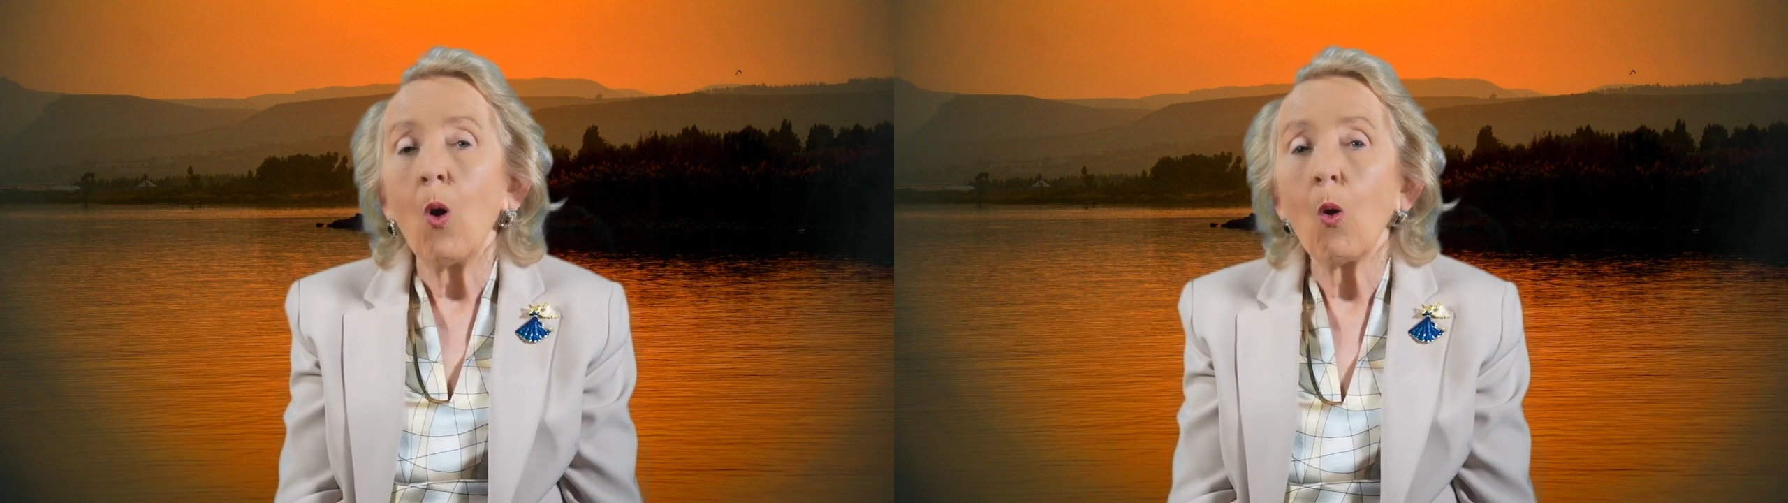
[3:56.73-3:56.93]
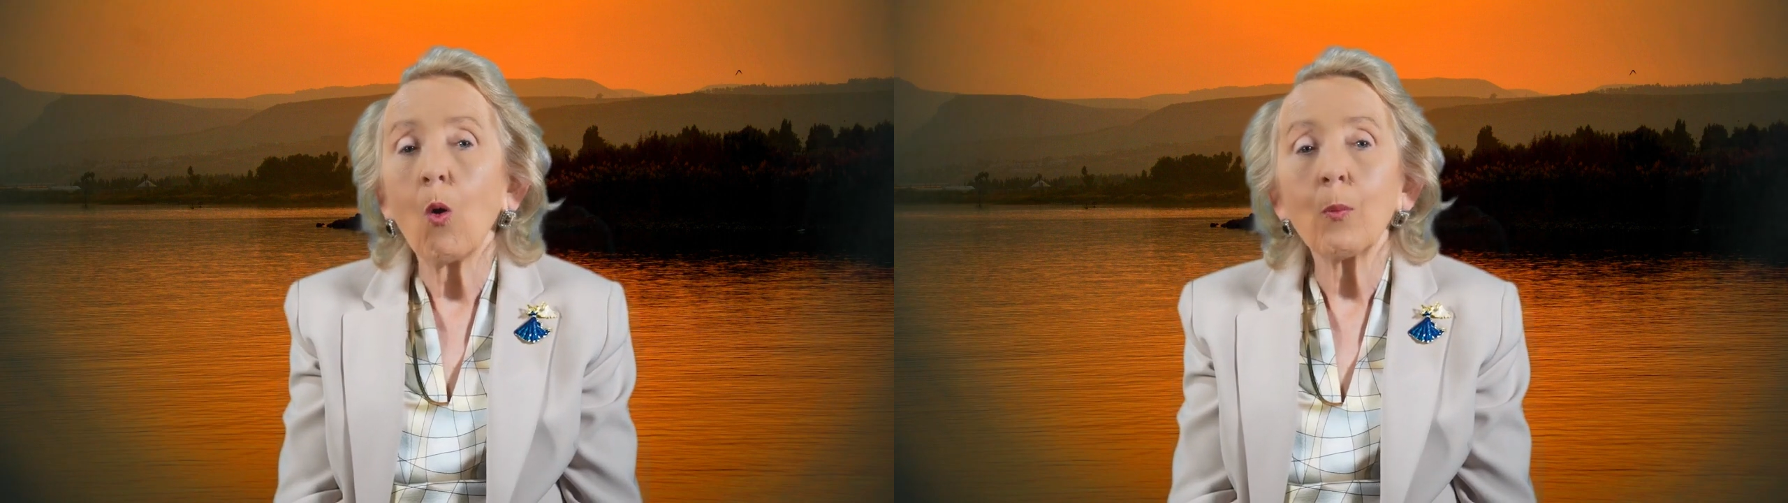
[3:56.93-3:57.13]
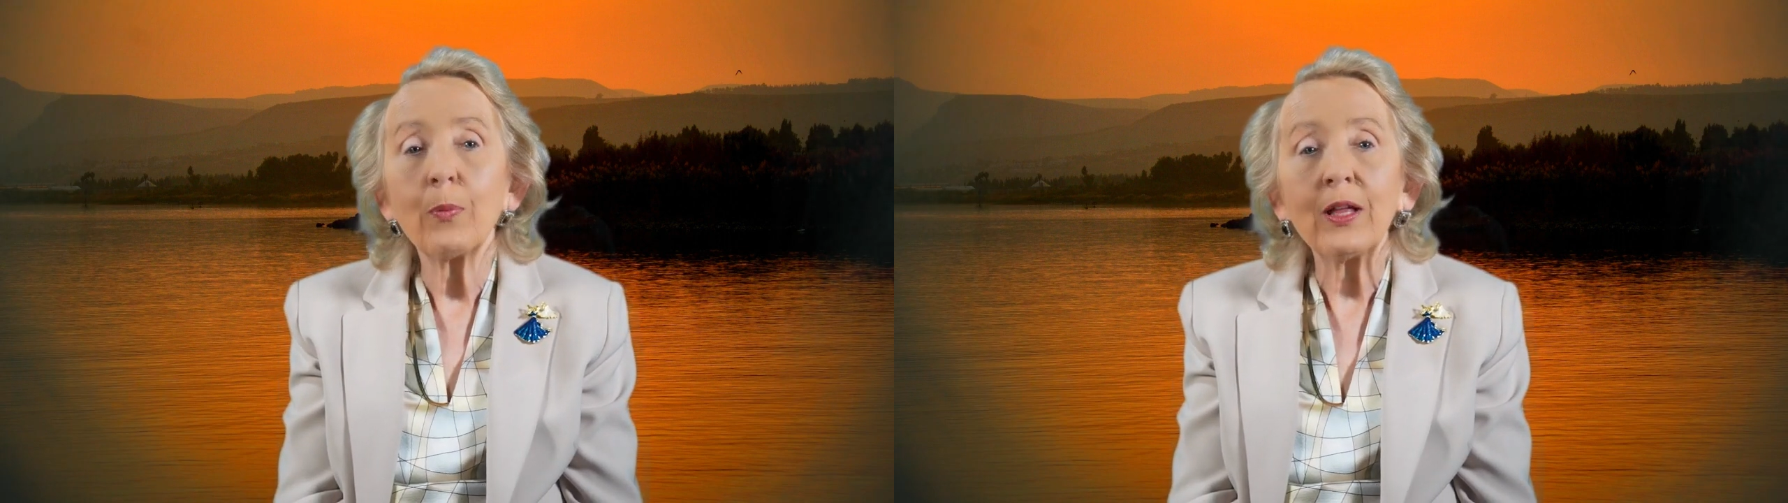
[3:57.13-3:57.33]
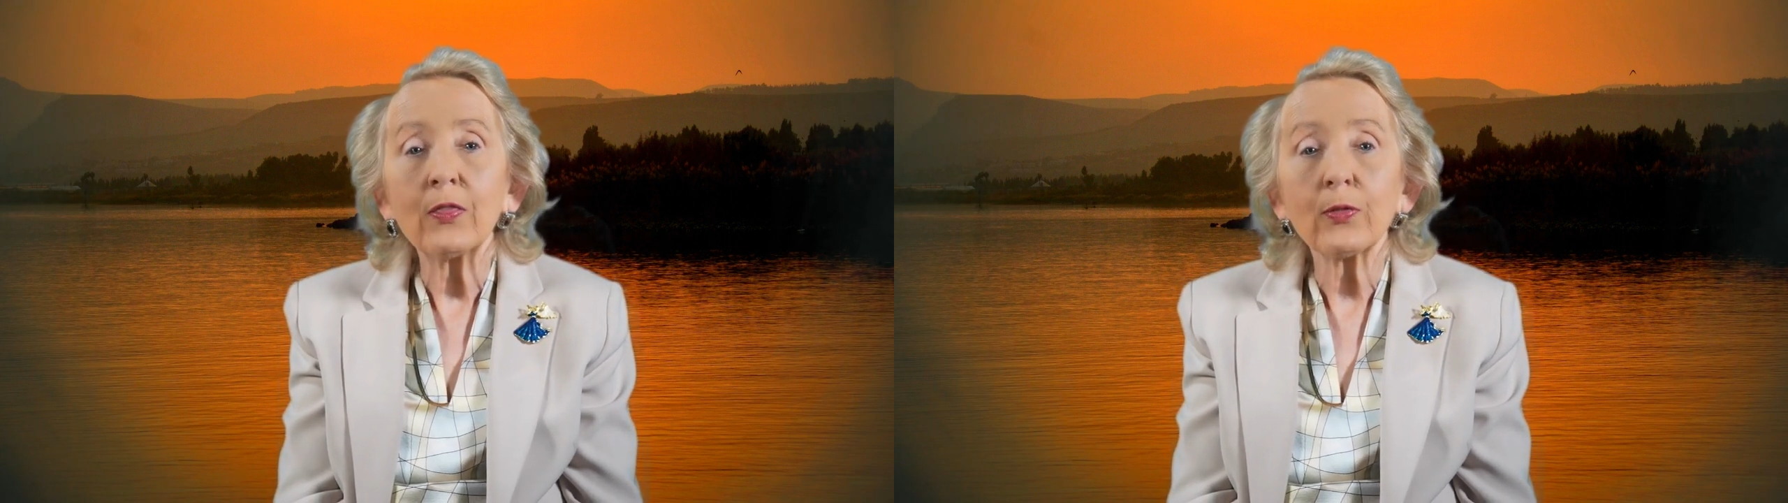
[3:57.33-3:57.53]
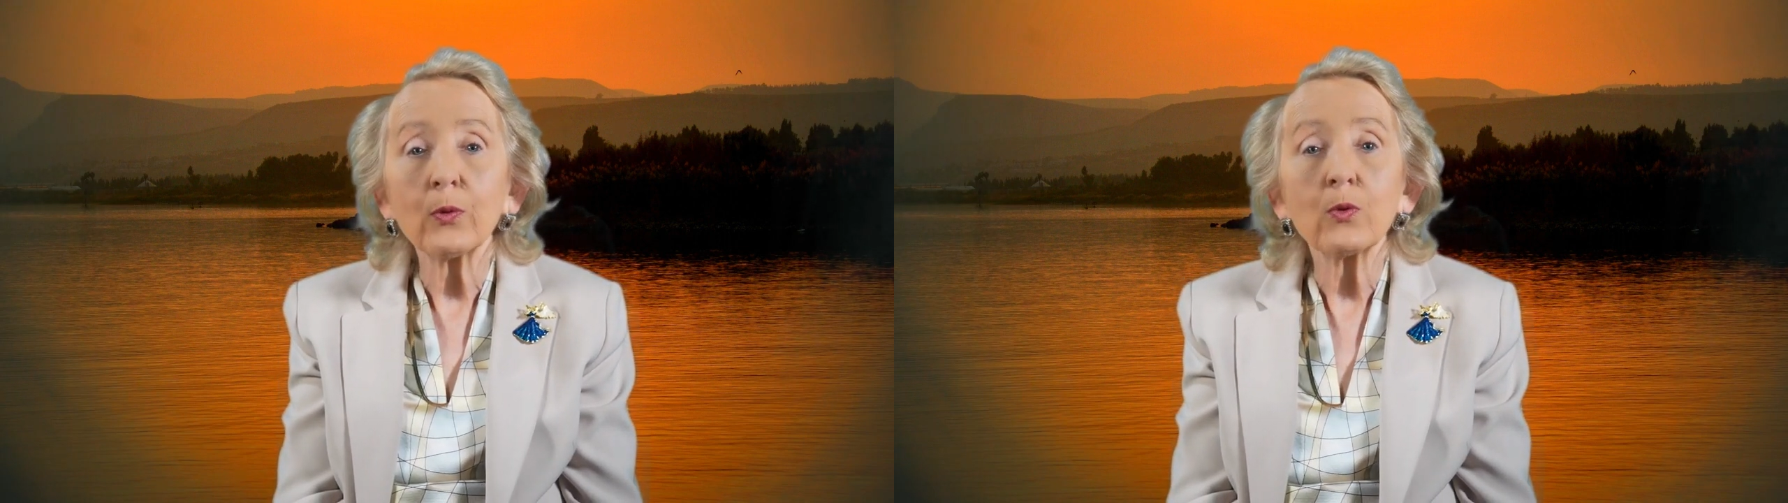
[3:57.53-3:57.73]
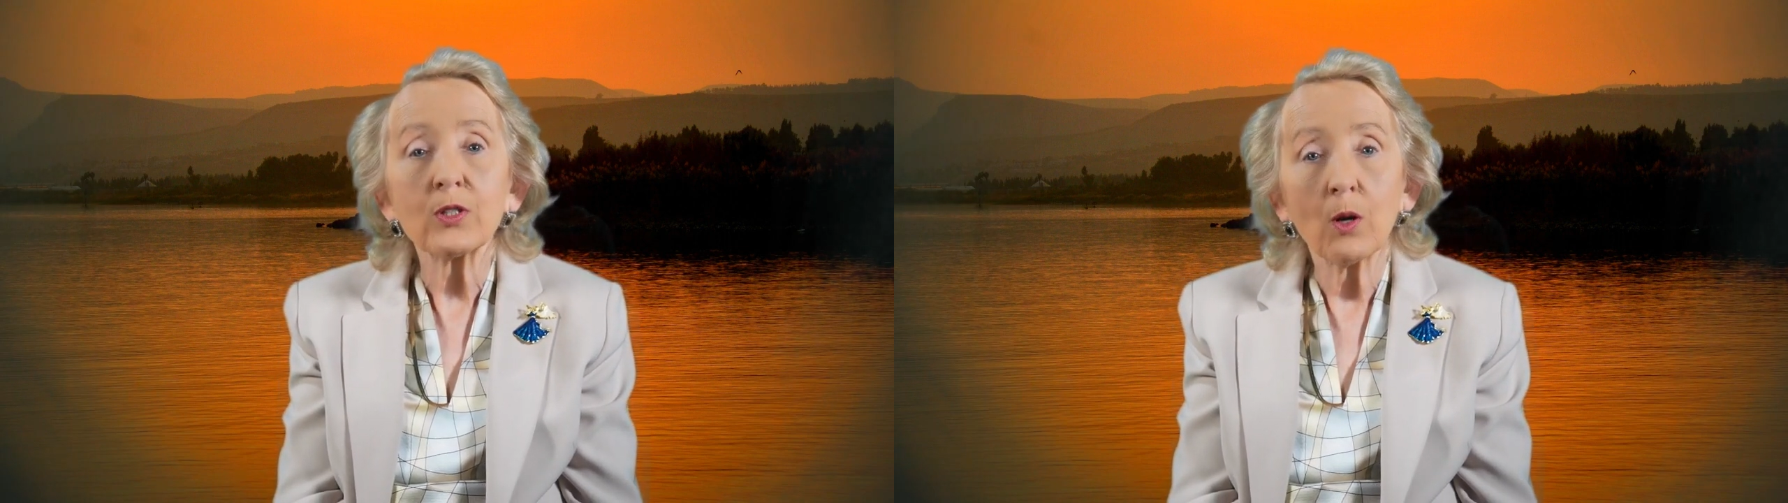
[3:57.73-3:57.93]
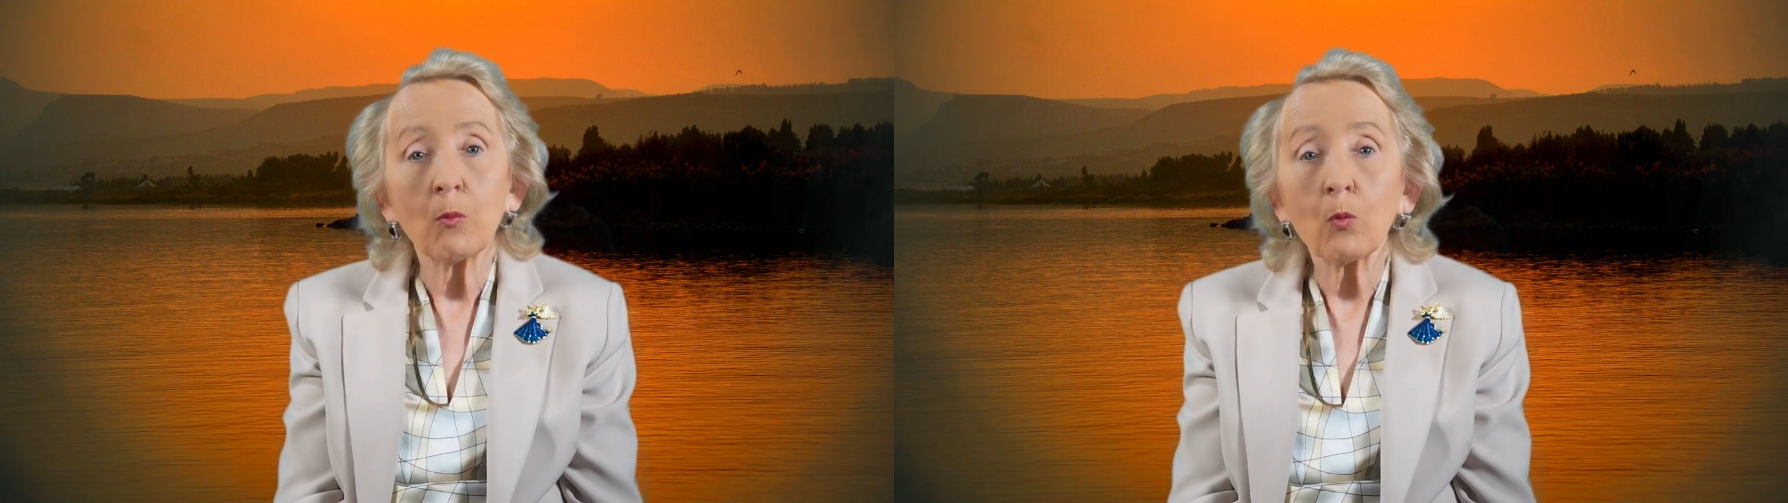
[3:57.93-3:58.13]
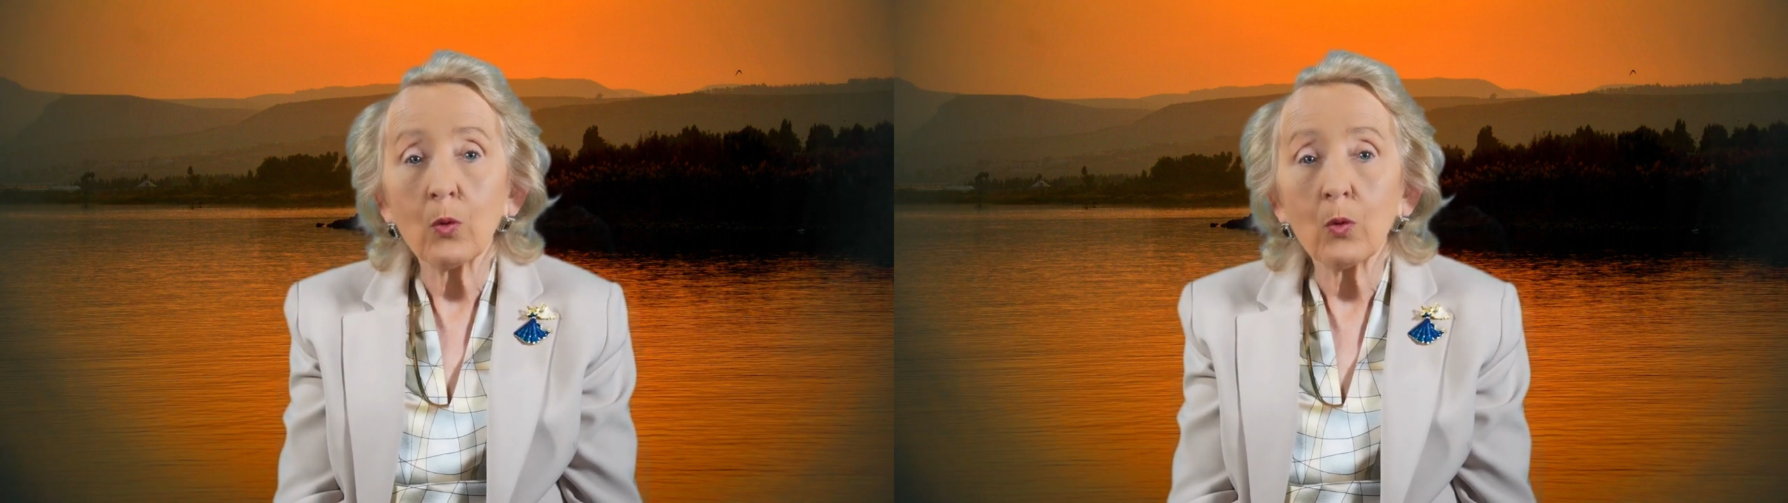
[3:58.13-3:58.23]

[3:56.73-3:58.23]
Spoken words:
or been through some